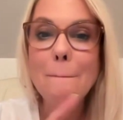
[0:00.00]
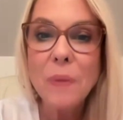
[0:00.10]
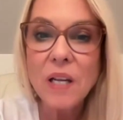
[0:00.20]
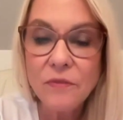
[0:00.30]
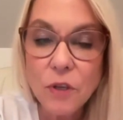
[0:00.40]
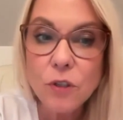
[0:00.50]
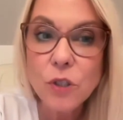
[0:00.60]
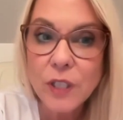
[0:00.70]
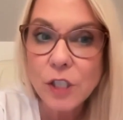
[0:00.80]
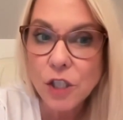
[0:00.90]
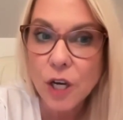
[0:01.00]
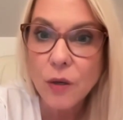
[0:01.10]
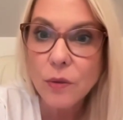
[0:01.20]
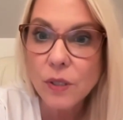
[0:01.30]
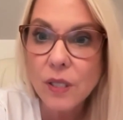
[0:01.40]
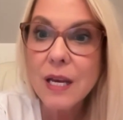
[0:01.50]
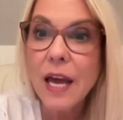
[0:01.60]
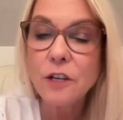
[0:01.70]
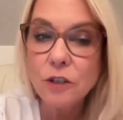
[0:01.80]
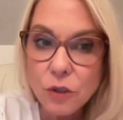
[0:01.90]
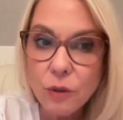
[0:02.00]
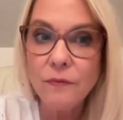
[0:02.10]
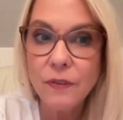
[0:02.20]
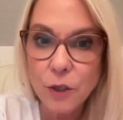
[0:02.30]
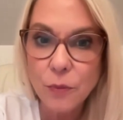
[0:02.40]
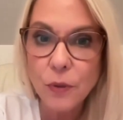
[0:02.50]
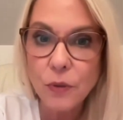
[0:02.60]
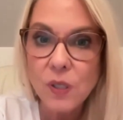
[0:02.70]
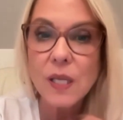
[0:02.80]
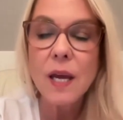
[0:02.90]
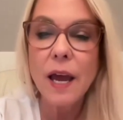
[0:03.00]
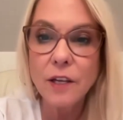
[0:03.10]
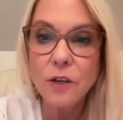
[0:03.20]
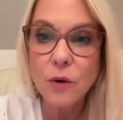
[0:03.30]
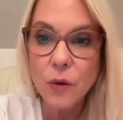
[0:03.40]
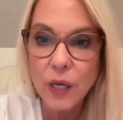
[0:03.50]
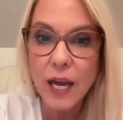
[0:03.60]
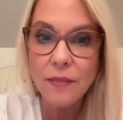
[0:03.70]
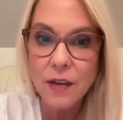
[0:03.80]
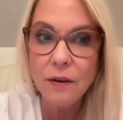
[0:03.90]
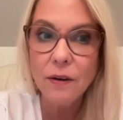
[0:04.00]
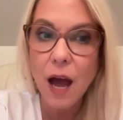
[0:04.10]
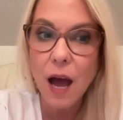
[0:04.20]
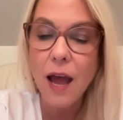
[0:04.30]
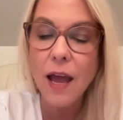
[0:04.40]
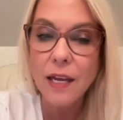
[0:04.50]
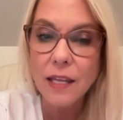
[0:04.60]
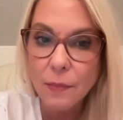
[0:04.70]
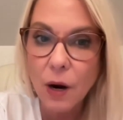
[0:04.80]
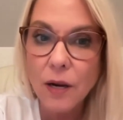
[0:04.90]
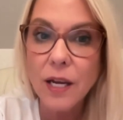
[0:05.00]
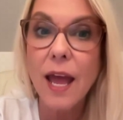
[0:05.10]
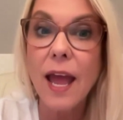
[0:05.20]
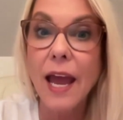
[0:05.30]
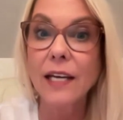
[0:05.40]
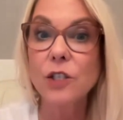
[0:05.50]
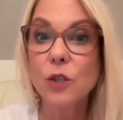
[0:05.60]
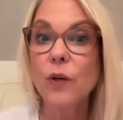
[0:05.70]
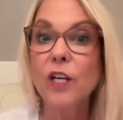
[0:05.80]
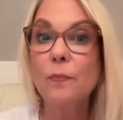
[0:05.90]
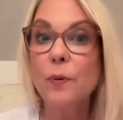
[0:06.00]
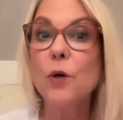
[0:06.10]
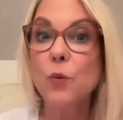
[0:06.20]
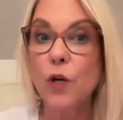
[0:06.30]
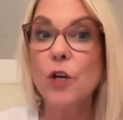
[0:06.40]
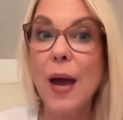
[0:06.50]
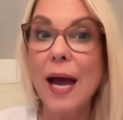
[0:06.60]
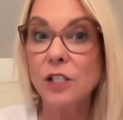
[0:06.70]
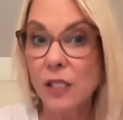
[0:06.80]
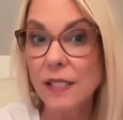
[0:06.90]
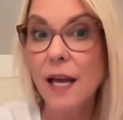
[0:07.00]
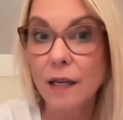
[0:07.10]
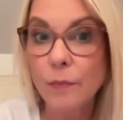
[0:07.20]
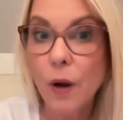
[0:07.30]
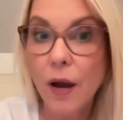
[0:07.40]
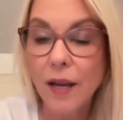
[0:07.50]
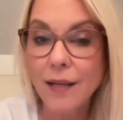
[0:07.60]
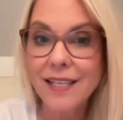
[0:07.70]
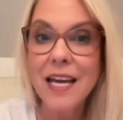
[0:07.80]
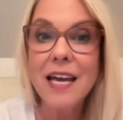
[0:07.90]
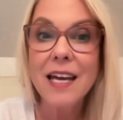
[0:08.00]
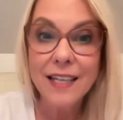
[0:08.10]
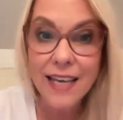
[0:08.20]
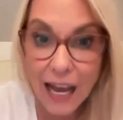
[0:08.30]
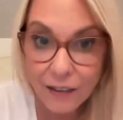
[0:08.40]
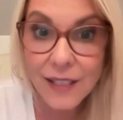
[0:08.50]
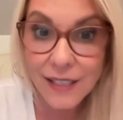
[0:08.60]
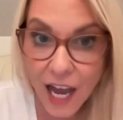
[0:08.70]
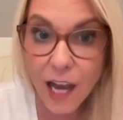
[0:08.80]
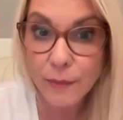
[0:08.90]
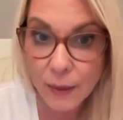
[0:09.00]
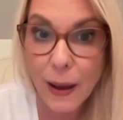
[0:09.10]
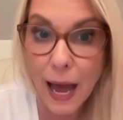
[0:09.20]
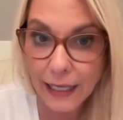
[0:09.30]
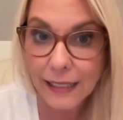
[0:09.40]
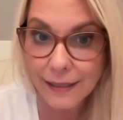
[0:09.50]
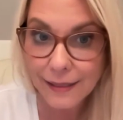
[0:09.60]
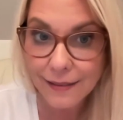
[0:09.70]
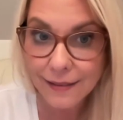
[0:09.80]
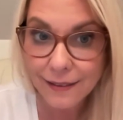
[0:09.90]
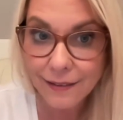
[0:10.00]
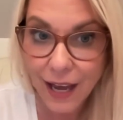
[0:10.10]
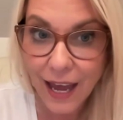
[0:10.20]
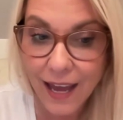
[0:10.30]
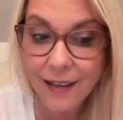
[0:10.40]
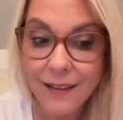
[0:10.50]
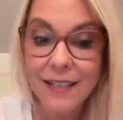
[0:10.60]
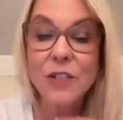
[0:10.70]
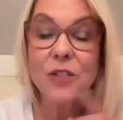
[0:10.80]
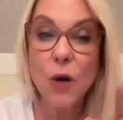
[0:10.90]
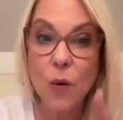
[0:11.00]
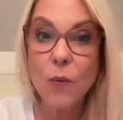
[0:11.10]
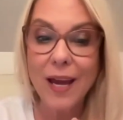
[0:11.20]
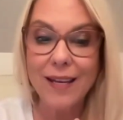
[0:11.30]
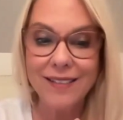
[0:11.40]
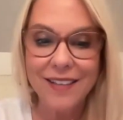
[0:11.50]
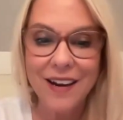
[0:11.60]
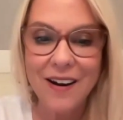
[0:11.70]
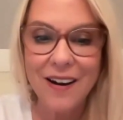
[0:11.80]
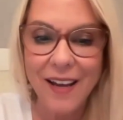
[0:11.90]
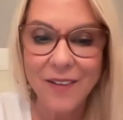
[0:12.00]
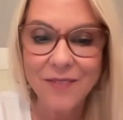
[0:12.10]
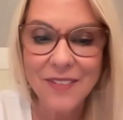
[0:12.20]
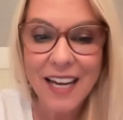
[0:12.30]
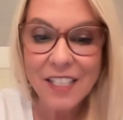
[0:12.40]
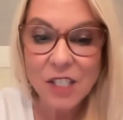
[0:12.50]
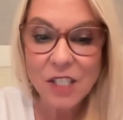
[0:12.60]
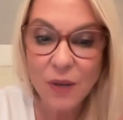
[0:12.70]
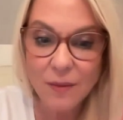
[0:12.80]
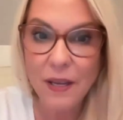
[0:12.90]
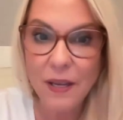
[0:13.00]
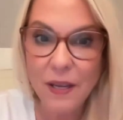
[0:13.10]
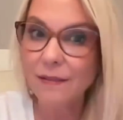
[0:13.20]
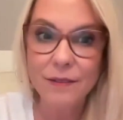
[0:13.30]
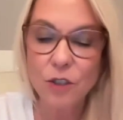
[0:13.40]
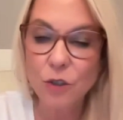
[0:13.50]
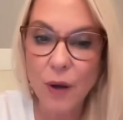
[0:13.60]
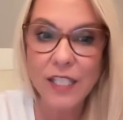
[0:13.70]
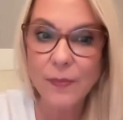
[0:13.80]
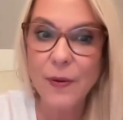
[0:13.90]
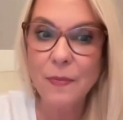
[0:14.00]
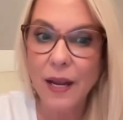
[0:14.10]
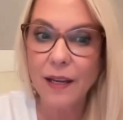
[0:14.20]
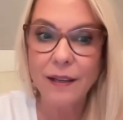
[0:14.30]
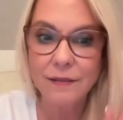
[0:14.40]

But if you're doing shows and you're doing vendor booths and you're going out there in the market and doing a booth where you're actually selling product, now's the time to buy it. Okay. Don't wait. All right. I just wanted to be, do not spend money.